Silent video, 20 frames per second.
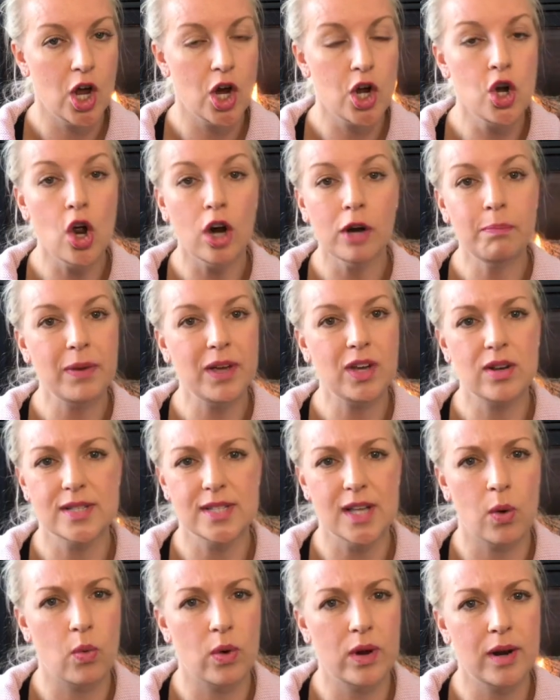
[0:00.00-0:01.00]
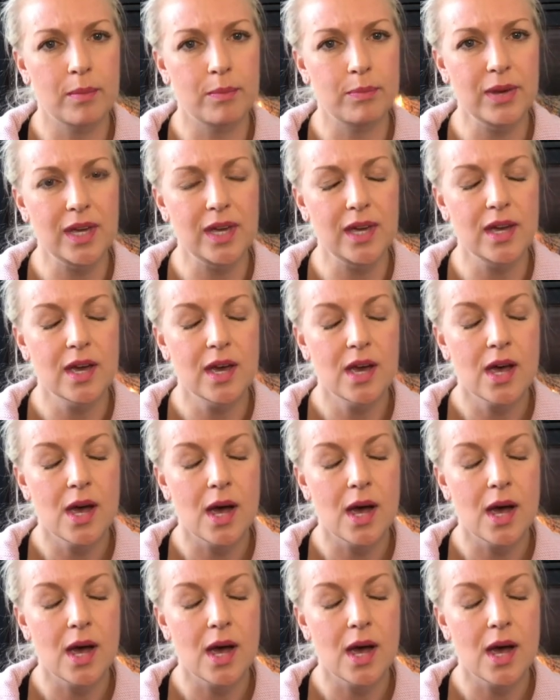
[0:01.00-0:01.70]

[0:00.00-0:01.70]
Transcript: not because I want to be